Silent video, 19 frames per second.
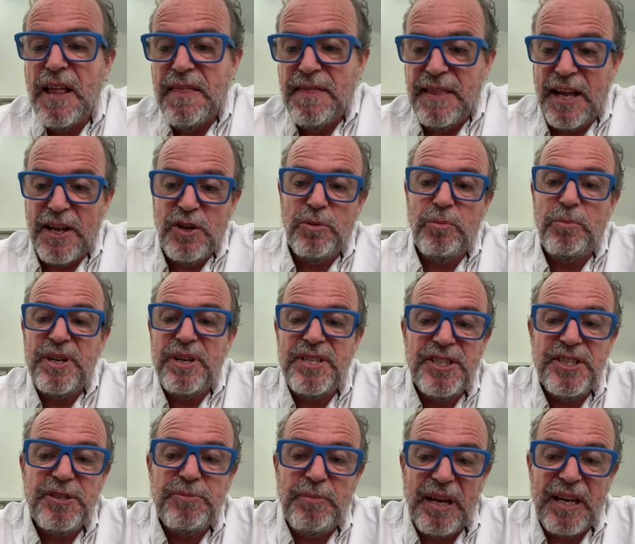that your
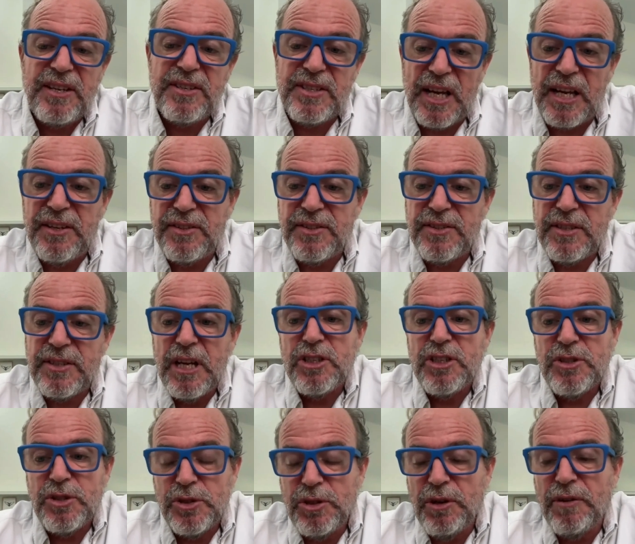business makes sense.
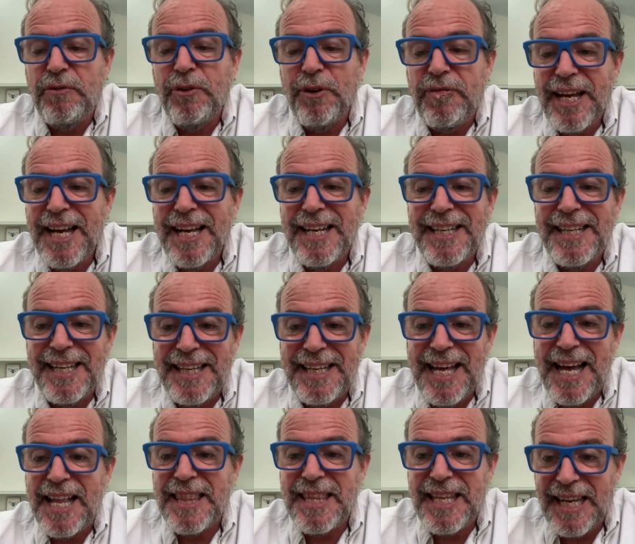So don't forget
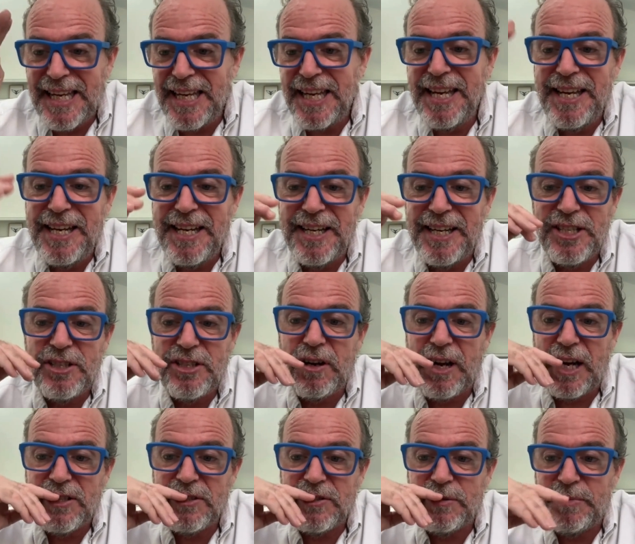that the key here is your
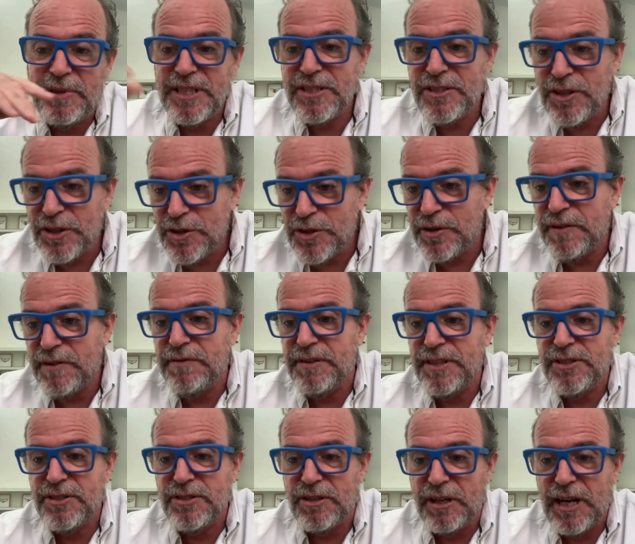customer. It's not your
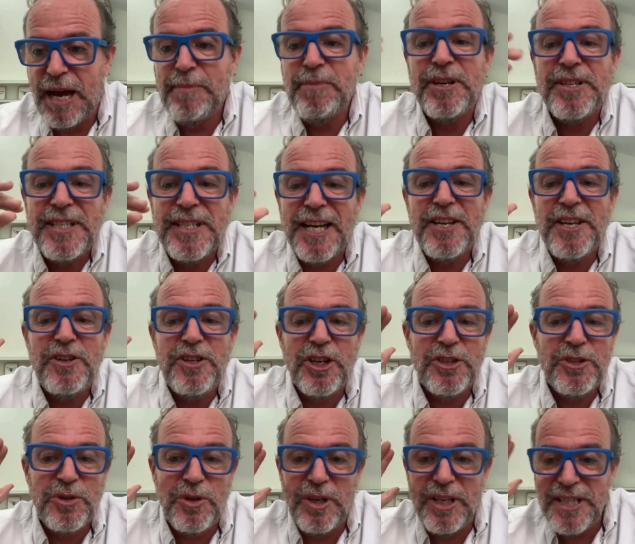investor. I'm not telling you
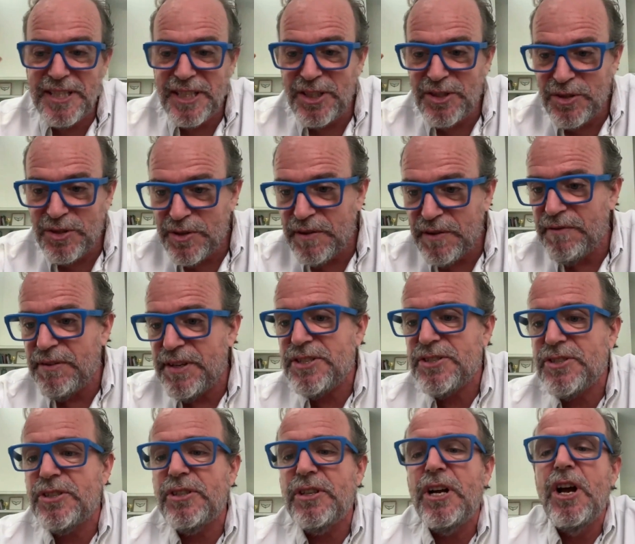not to listen to your
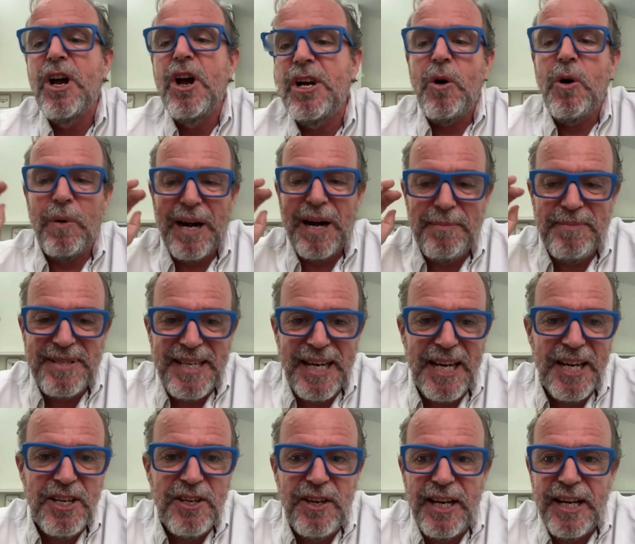investor. What I'm
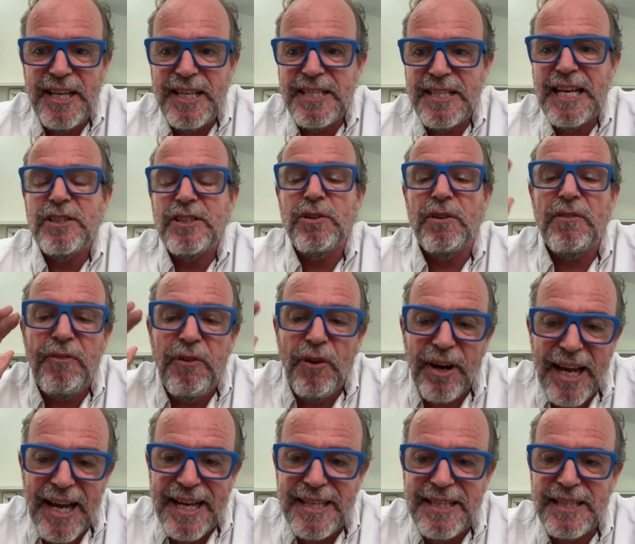telling you, it is that don't
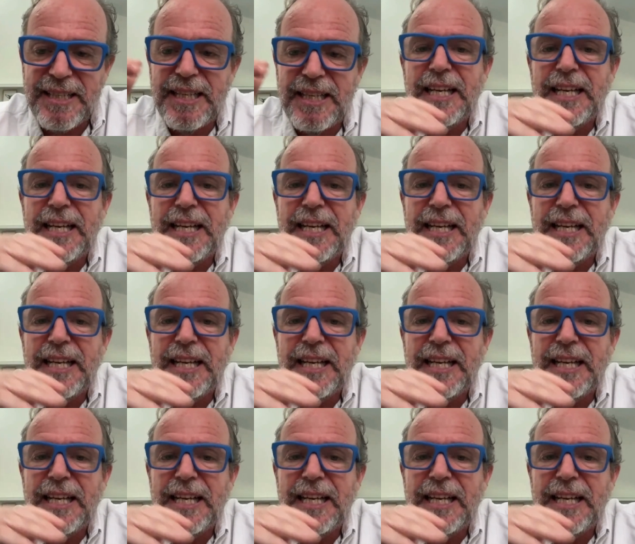forget